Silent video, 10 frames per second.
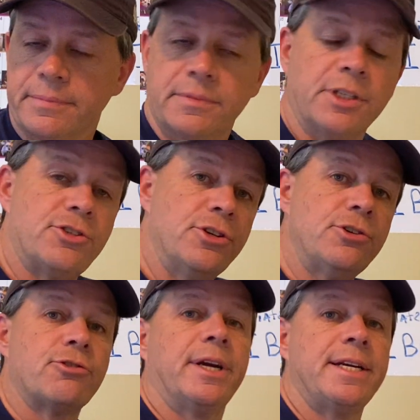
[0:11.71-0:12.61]
the
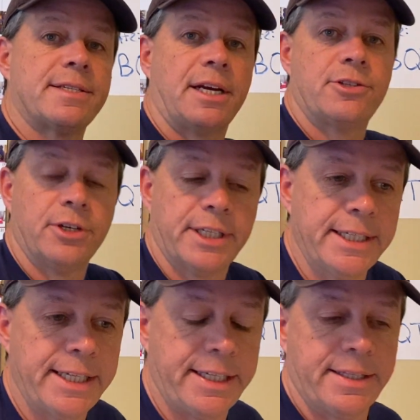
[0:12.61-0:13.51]
two trades I took
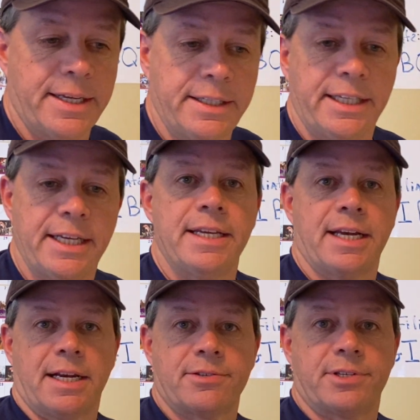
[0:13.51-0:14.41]
in, e in
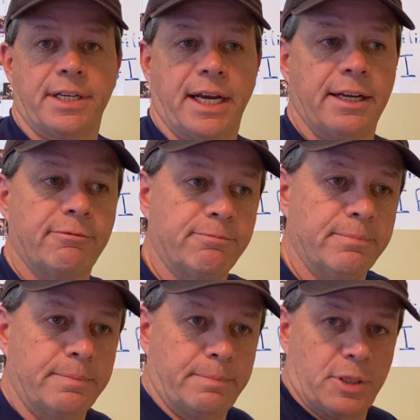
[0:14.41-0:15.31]
the ES today
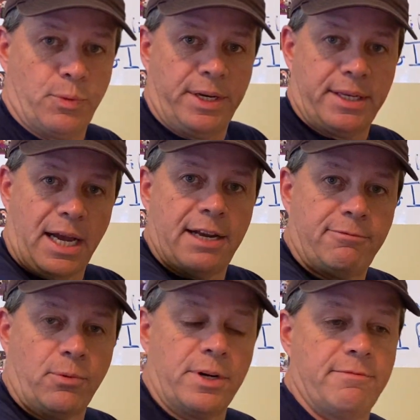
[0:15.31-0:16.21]
between
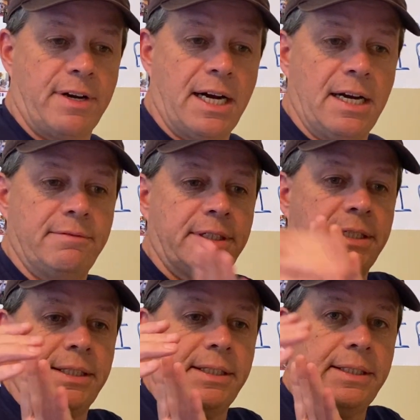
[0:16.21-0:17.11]
945
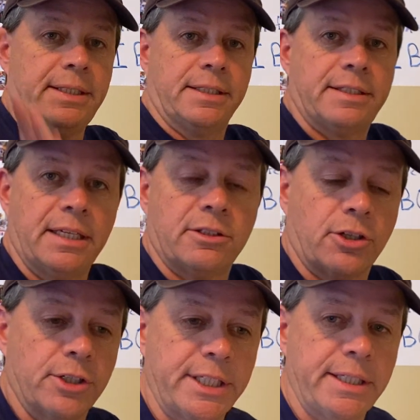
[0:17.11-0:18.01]
and
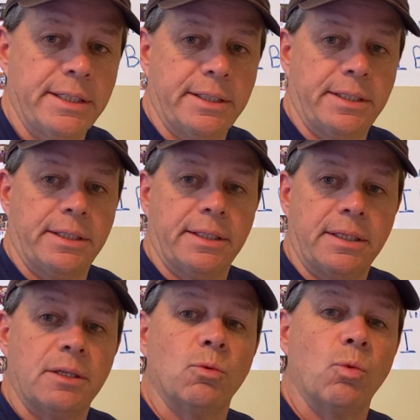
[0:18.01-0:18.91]
1030.
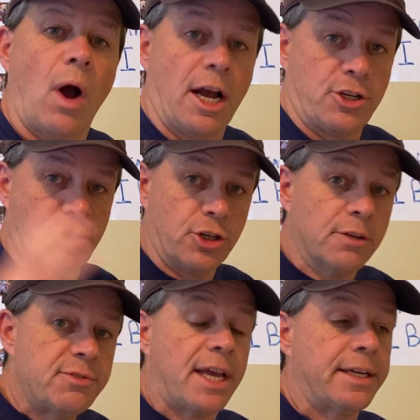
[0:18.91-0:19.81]
I should
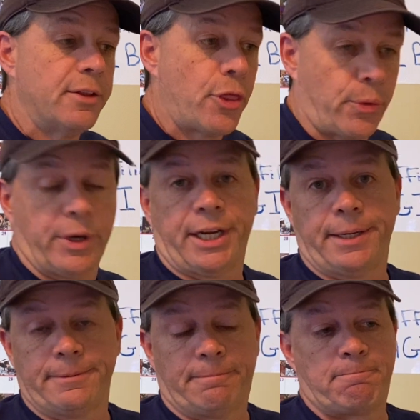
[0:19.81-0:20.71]
have taken three.
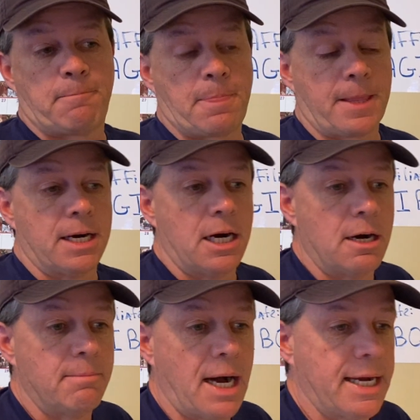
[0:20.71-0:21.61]

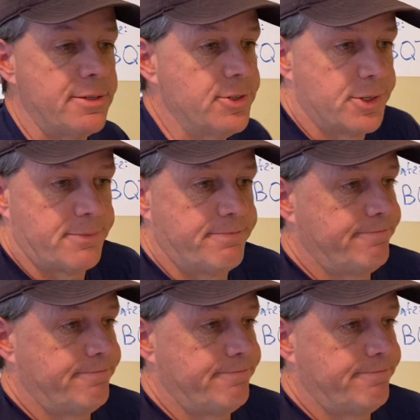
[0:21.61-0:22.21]
Um, I just